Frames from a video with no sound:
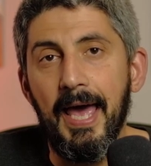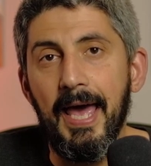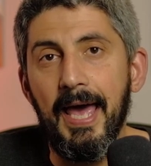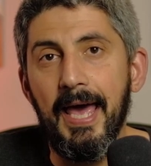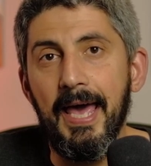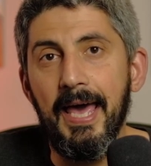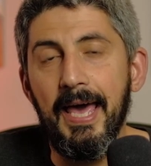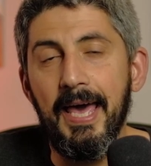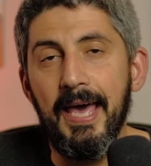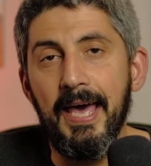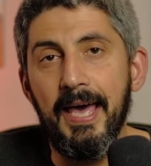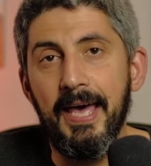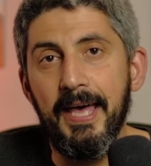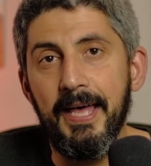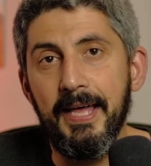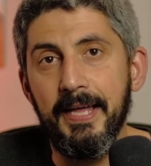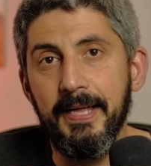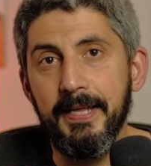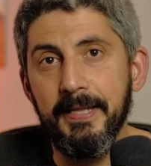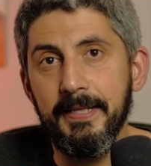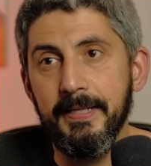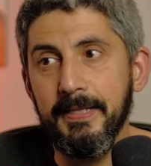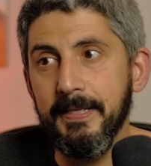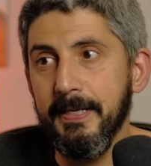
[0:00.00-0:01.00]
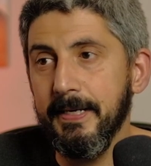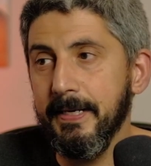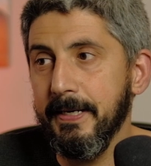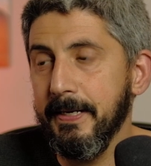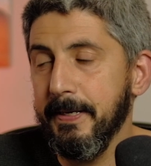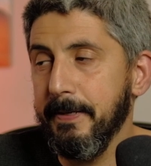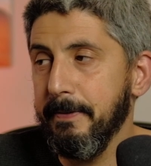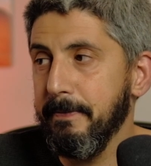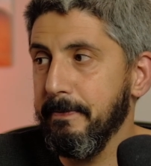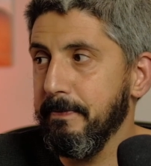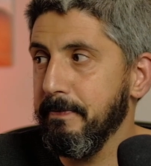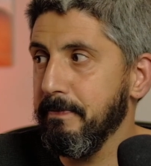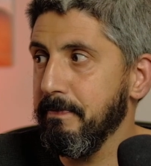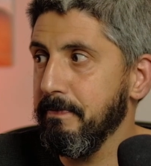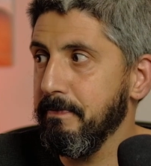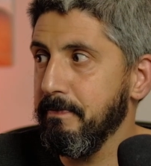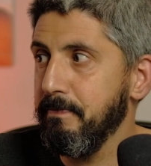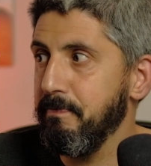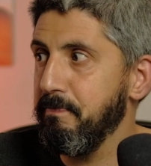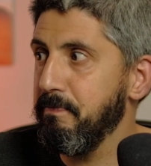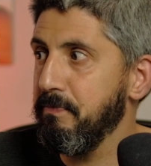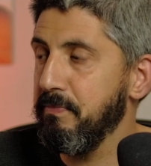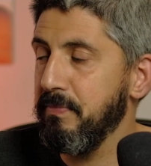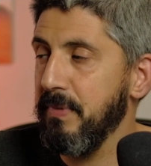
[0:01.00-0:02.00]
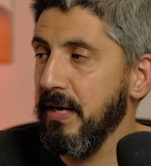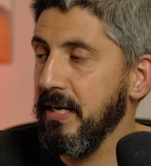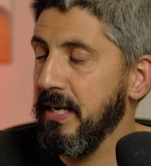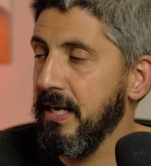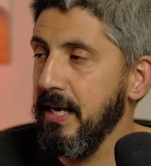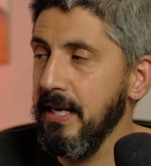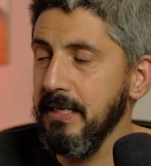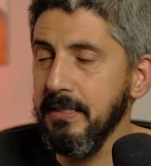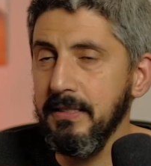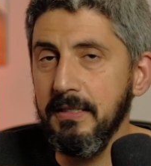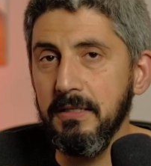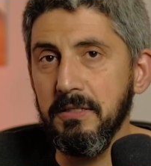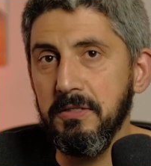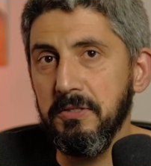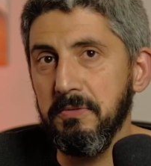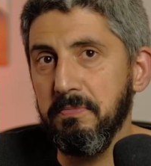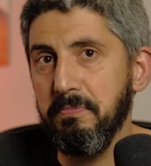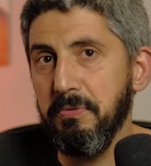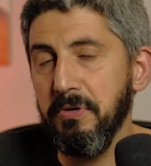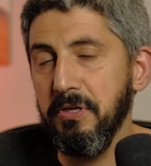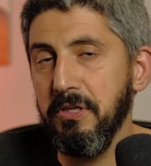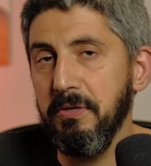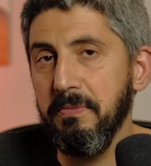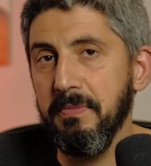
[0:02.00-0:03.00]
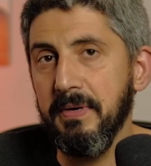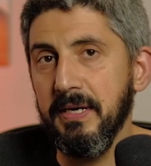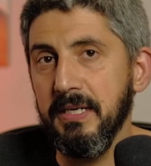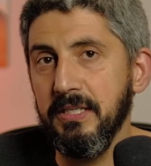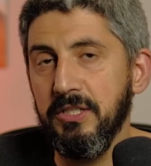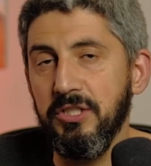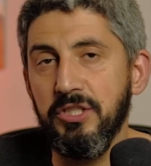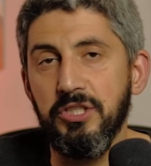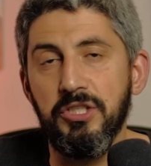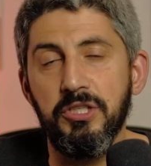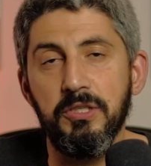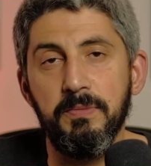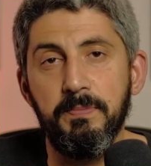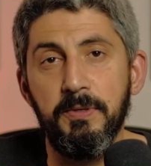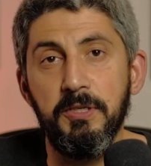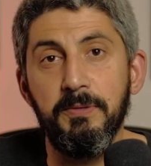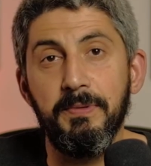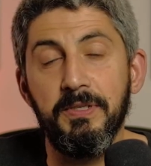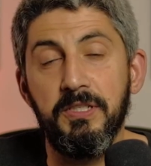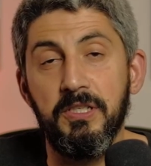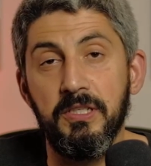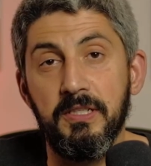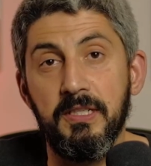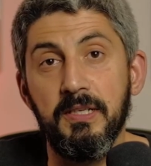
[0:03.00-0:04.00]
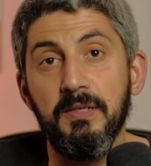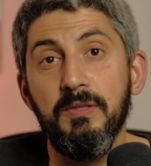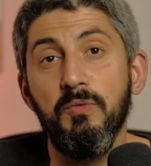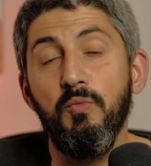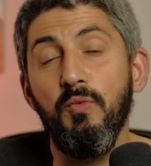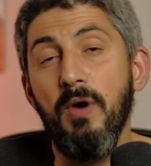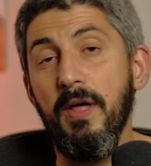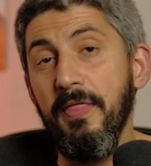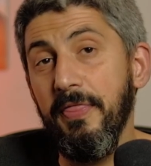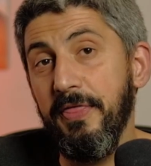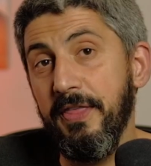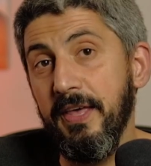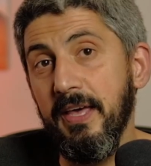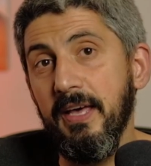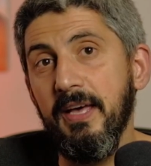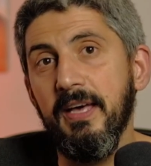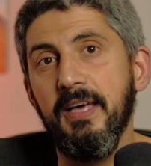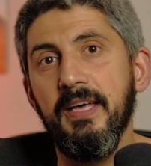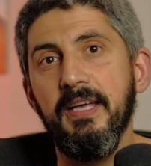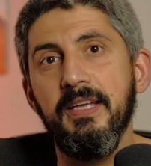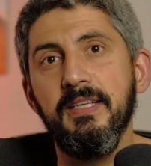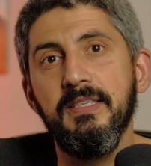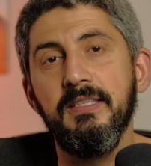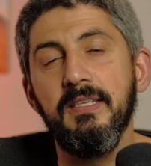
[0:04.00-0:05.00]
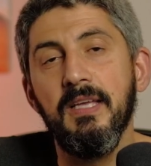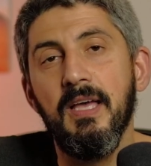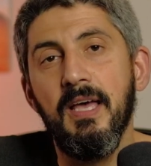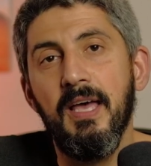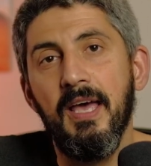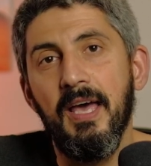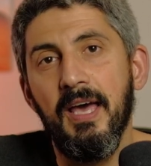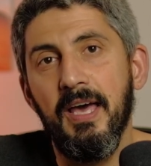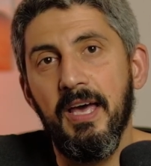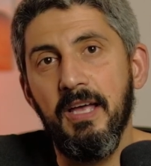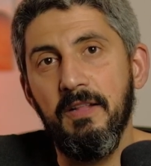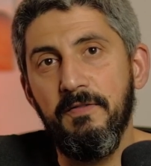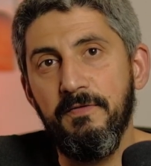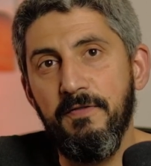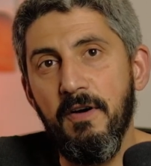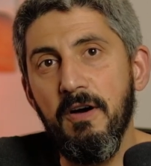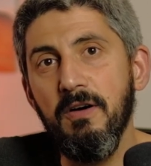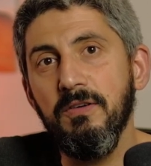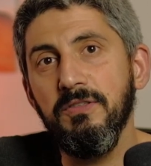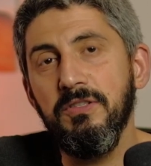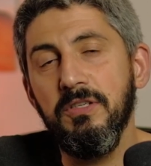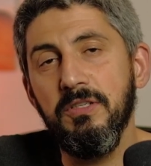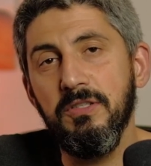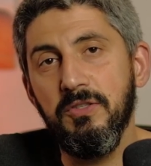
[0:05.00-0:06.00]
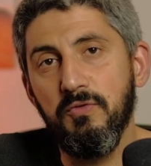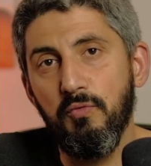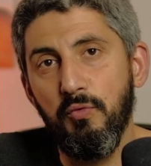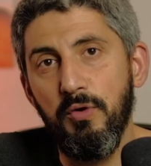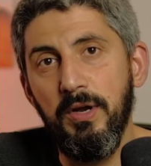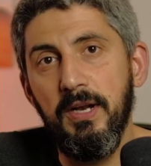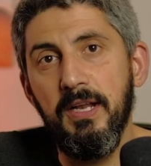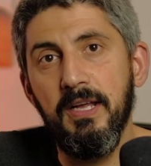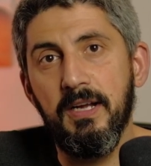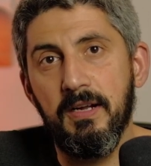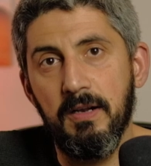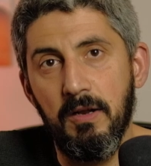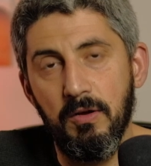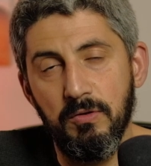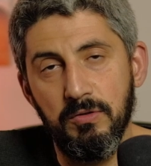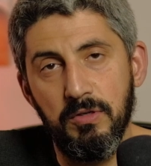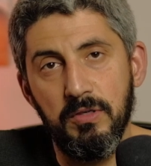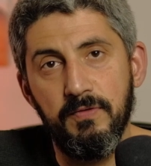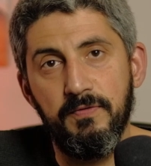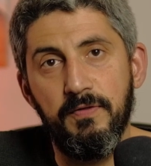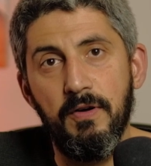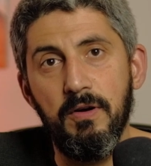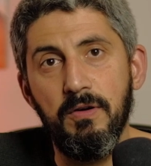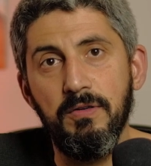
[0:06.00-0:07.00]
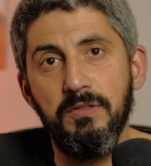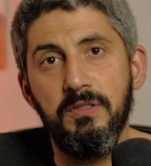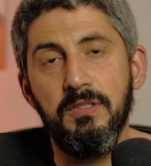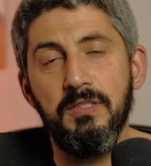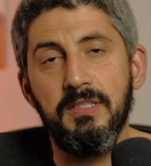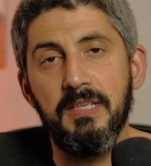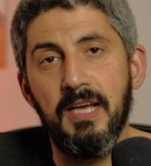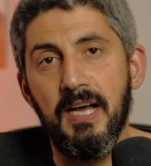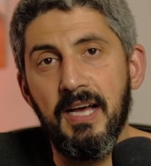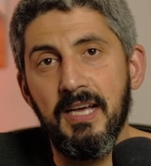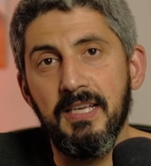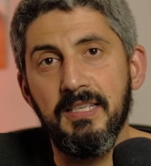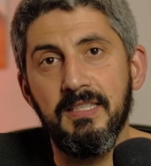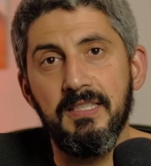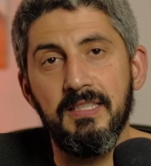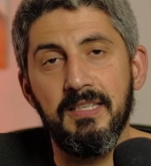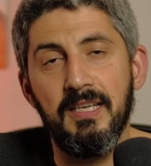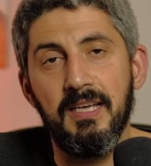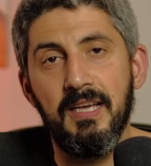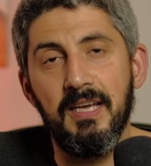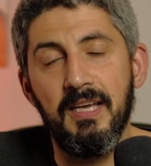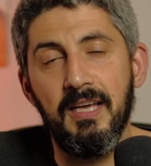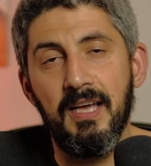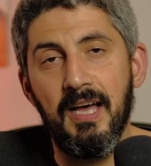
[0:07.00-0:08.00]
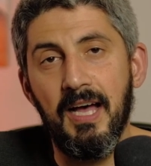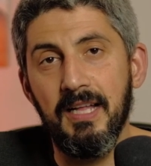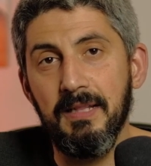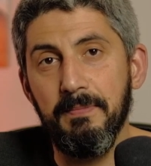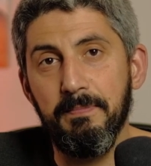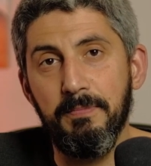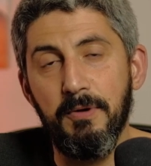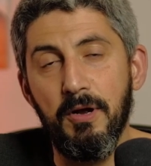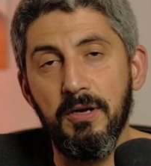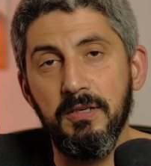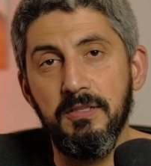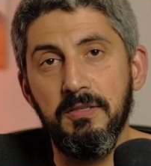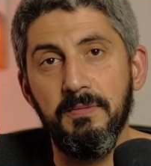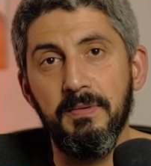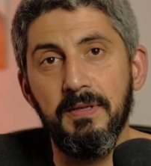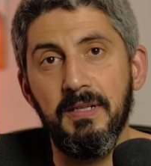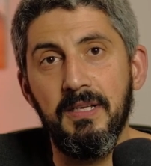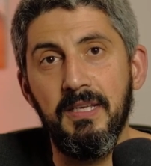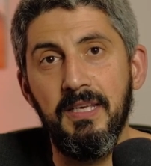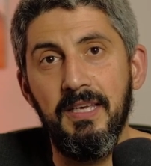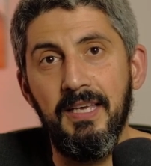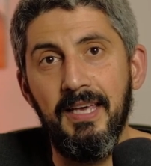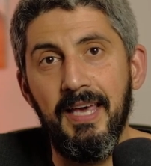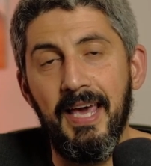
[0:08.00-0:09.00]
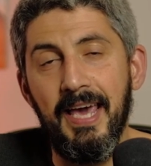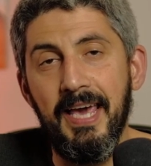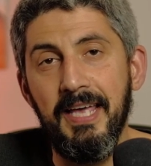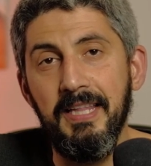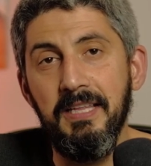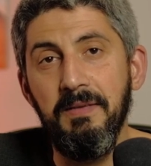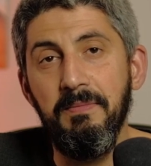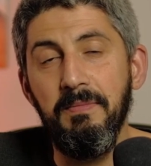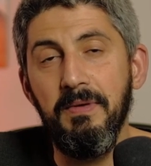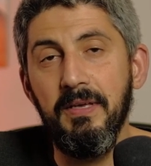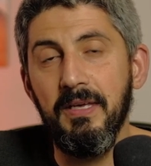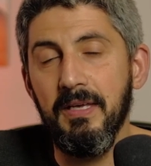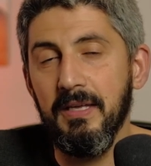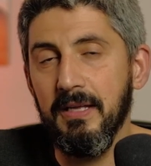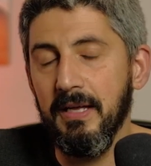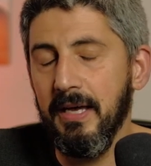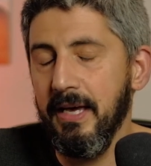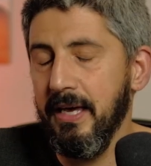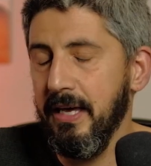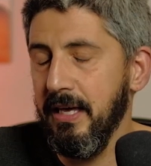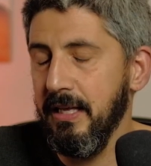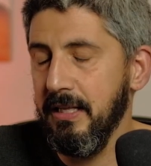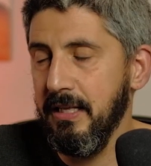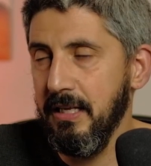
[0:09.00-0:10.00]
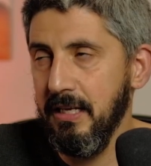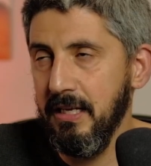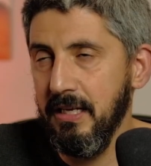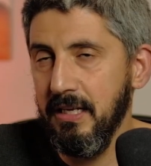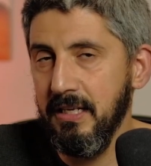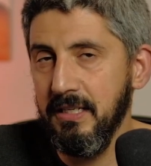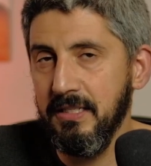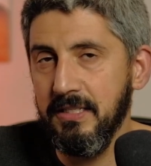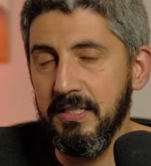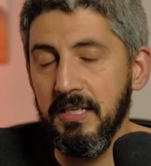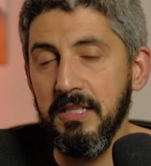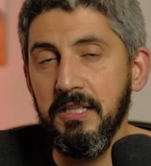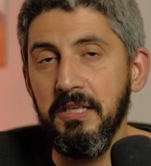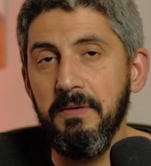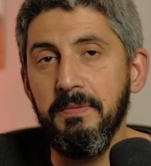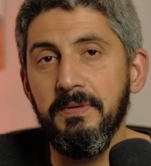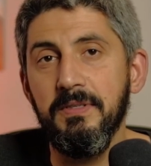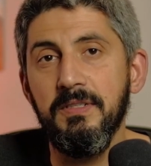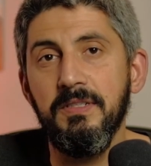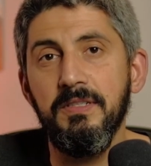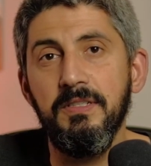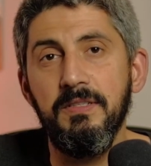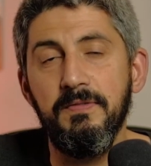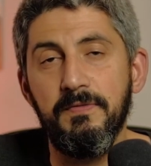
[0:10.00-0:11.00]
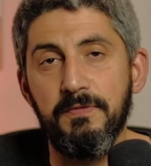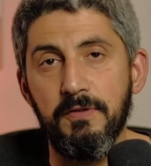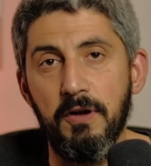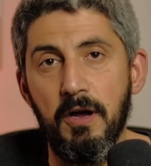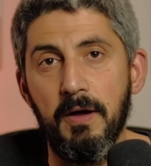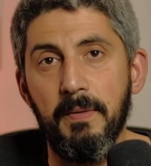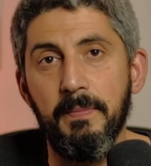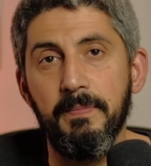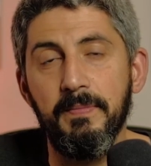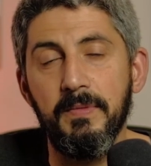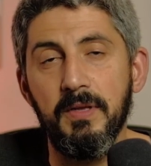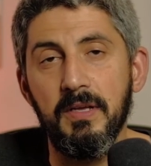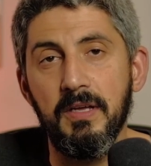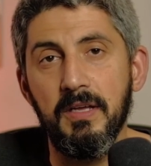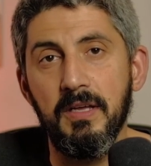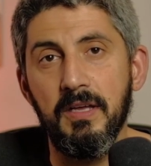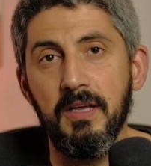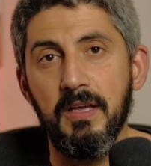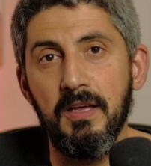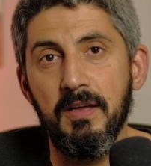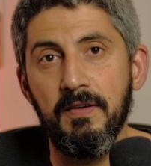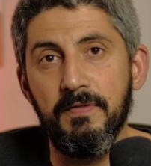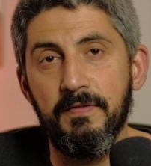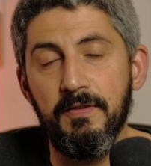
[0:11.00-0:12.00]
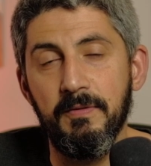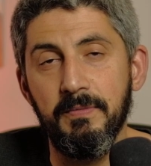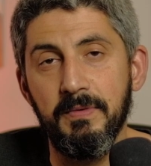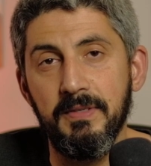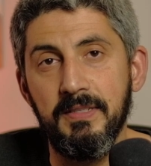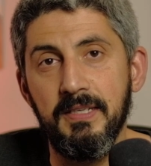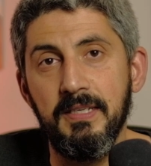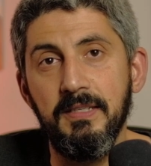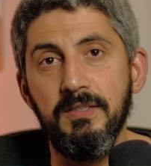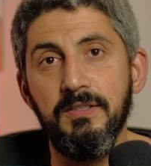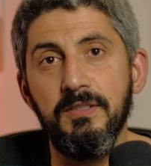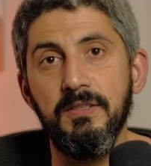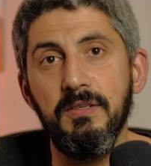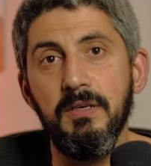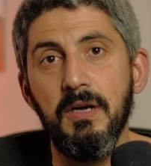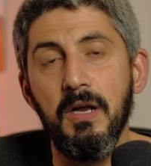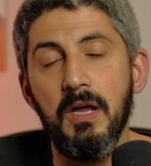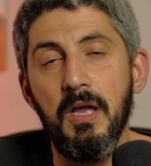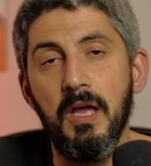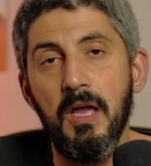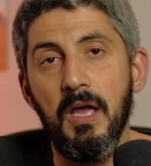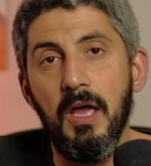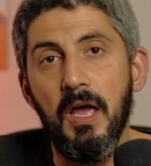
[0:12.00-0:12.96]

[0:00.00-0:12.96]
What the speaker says: And I guess it's pretty much it. One thing is, it focuses really close. It focuses as approximately 80 centimeters from the sensor.